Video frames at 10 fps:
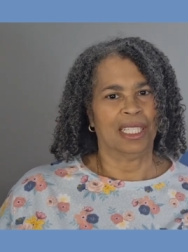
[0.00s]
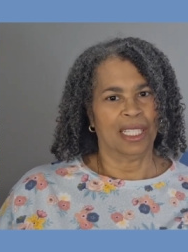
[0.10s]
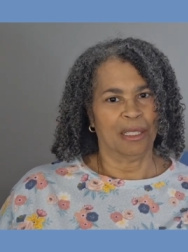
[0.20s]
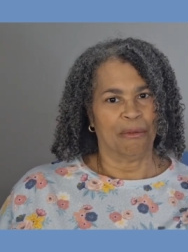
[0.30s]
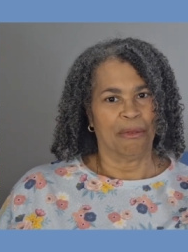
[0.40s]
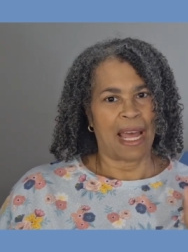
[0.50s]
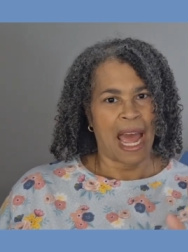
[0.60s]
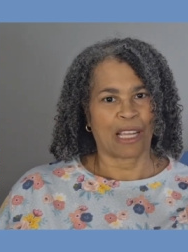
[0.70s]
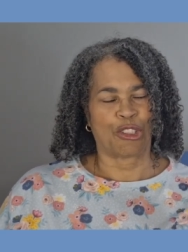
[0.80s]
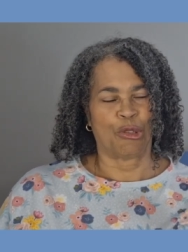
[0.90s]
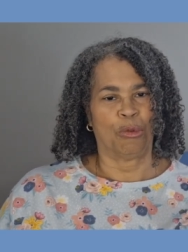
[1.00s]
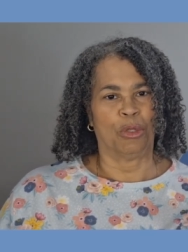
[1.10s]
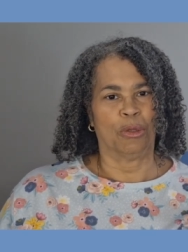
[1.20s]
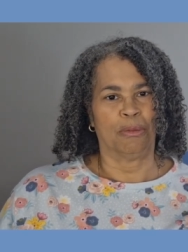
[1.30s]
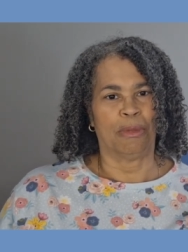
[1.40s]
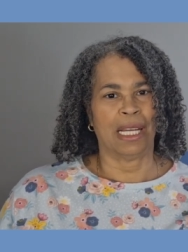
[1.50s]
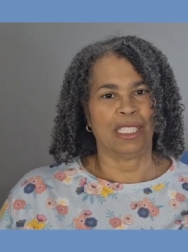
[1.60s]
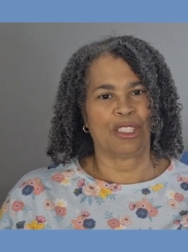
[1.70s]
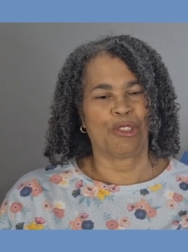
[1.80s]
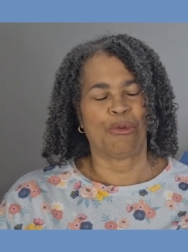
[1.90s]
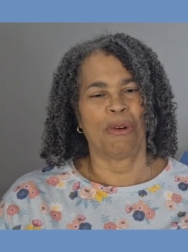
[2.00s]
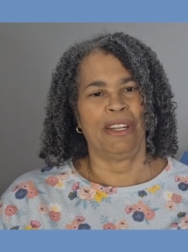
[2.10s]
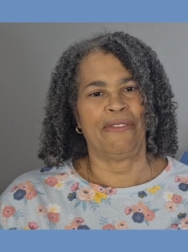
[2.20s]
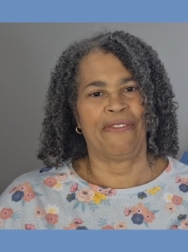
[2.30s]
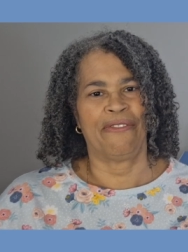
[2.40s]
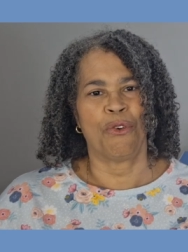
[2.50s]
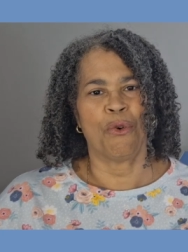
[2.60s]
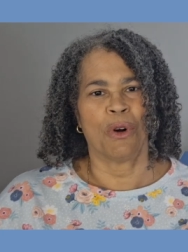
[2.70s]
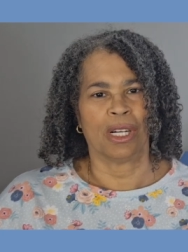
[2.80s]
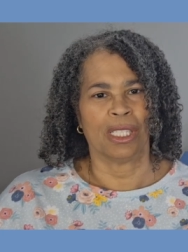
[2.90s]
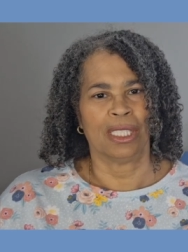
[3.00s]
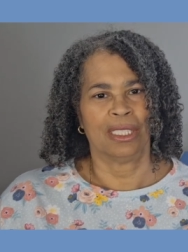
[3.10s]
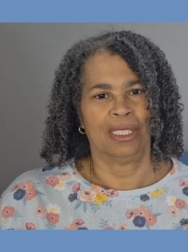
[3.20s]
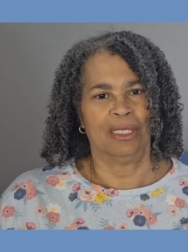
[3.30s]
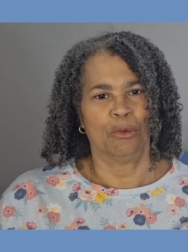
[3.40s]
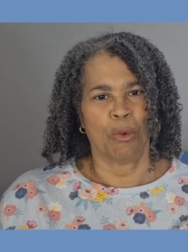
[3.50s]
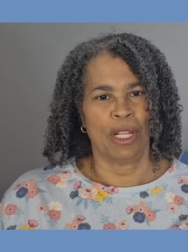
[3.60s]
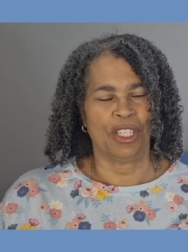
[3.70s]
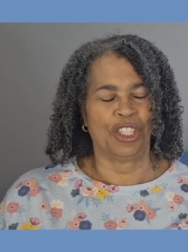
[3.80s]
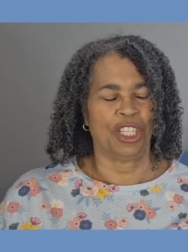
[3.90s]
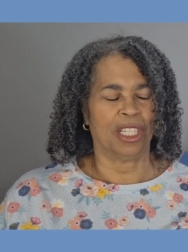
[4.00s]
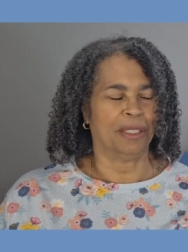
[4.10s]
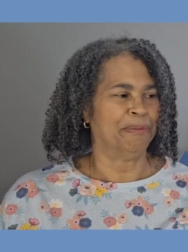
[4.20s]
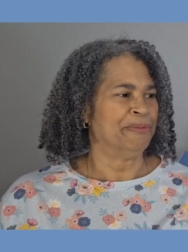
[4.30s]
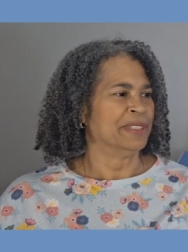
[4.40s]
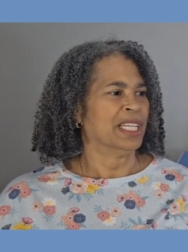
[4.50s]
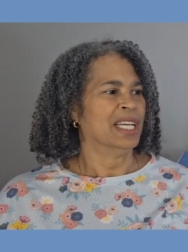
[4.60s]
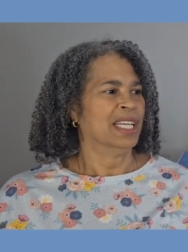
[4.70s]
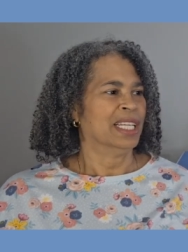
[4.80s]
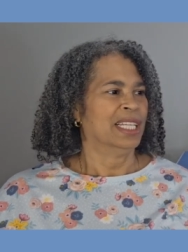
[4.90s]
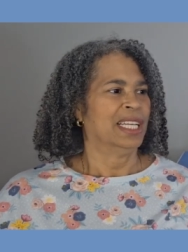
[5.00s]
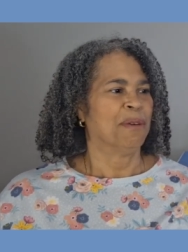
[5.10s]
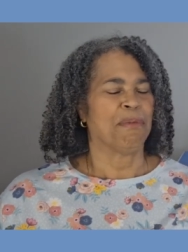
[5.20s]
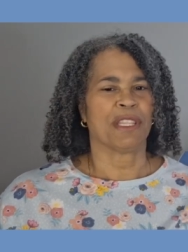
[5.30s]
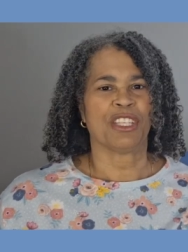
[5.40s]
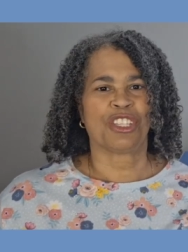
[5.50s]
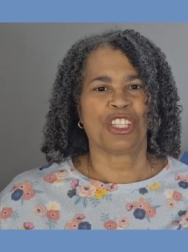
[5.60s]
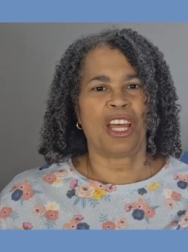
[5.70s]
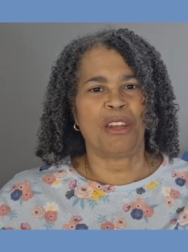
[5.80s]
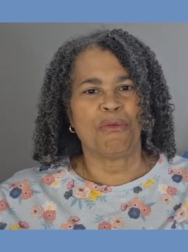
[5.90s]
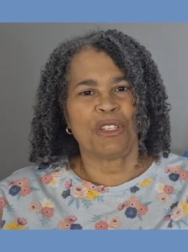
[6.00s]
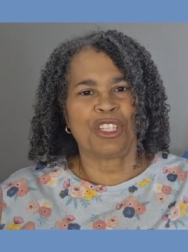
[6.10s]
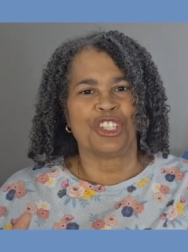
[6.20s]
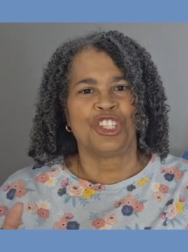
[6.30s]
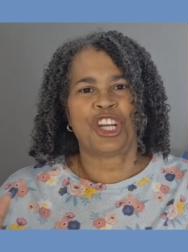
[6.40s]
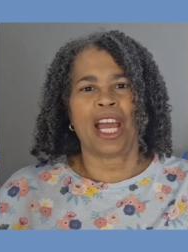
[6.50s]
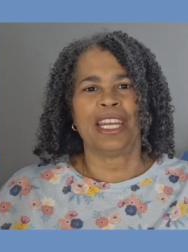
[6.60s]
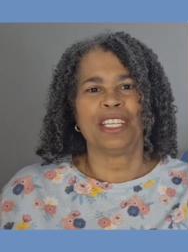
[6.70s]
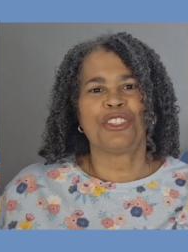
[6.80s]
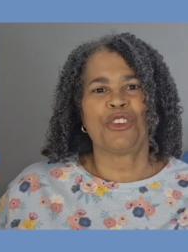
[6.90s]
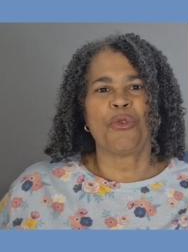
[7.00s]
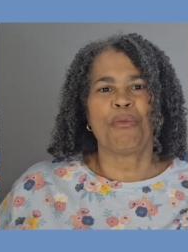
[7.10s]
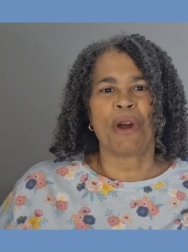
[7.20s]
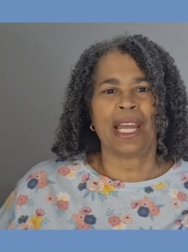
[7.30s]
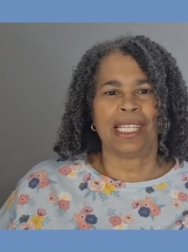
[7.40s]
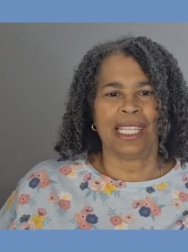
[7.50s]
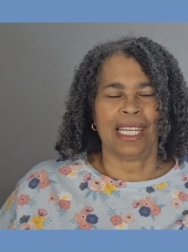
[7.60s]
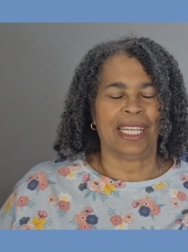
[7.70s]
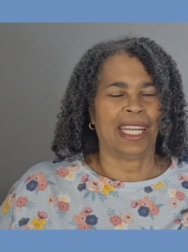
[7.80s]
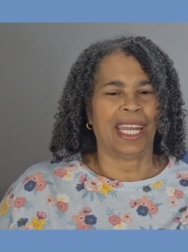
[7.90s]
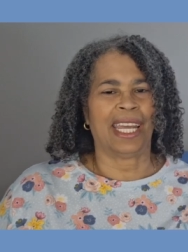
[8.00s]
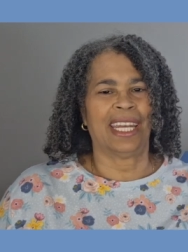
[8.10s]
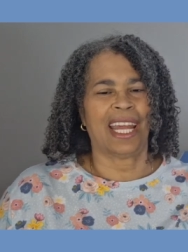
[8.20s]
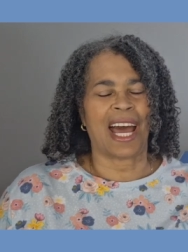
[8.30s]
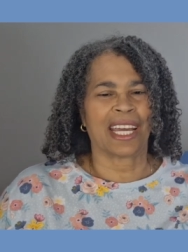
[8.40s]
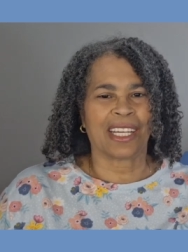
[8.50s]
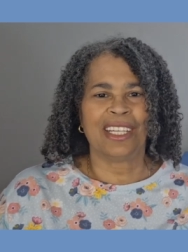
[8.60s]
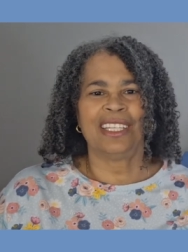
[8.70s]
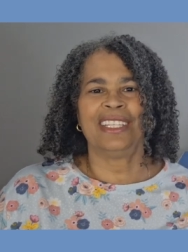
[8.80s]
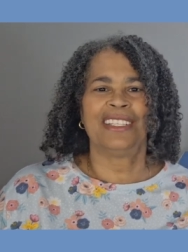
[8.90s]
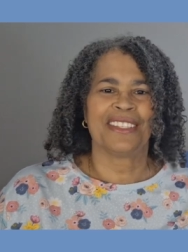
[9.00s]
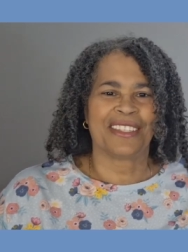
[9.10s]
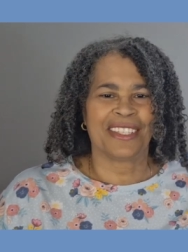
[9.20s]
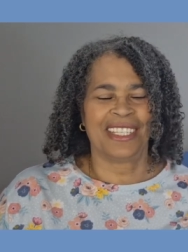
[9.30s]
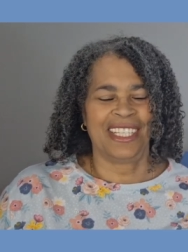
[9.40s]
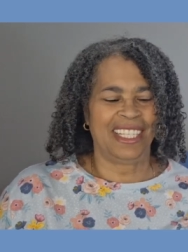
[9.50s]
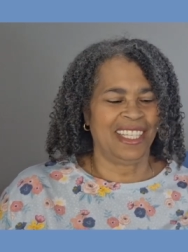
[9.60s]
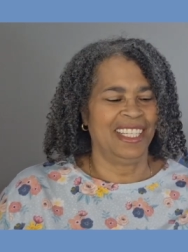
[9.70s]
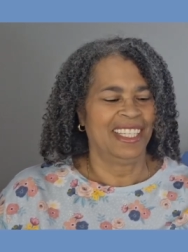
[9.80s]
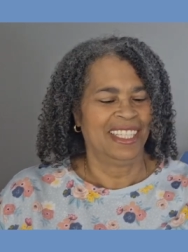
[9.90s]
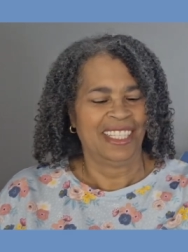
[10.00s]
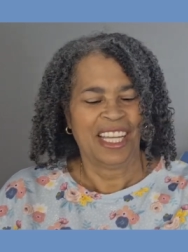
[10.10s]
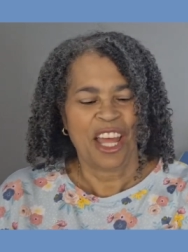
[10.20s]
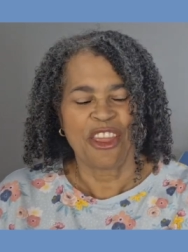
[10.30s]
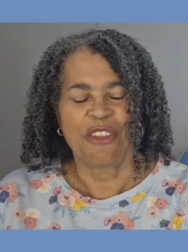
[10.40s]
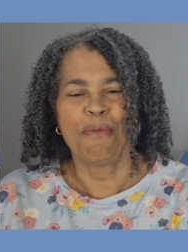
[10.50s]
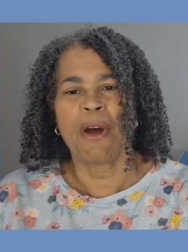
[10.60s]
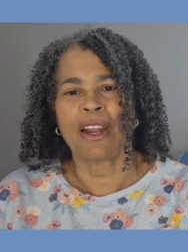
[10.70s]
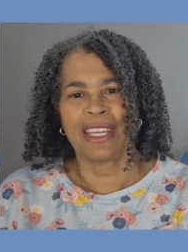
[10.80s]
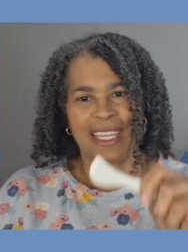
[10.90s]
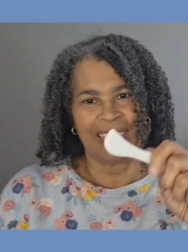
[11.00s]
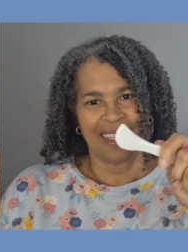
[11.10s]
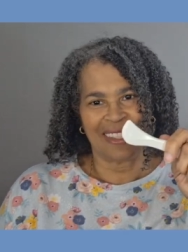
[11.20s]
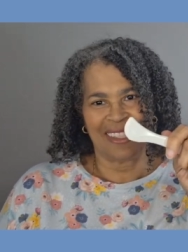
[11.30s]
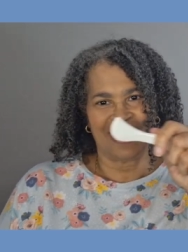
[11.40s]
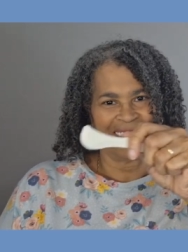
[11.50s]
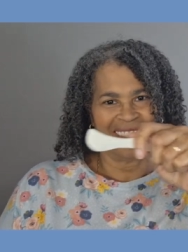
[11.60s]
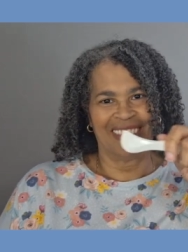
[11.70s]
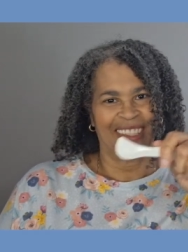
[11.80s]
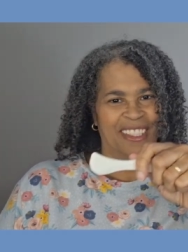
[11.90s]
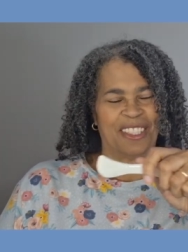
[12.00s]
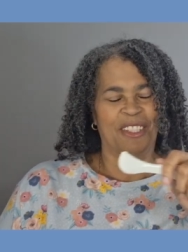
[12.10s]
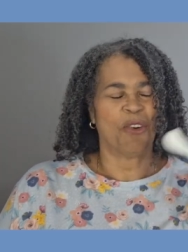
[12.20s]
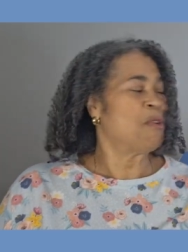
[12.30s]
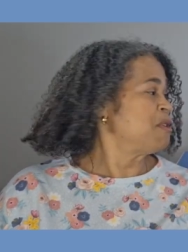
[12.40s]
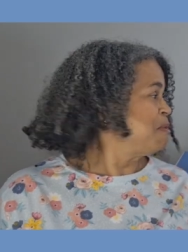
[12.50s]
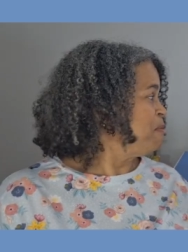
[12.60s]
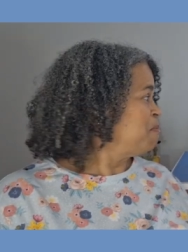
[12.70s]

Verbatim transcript: um, actual minus 24 wind chill. But the sun was shining so brightly and I couldn't see the markings on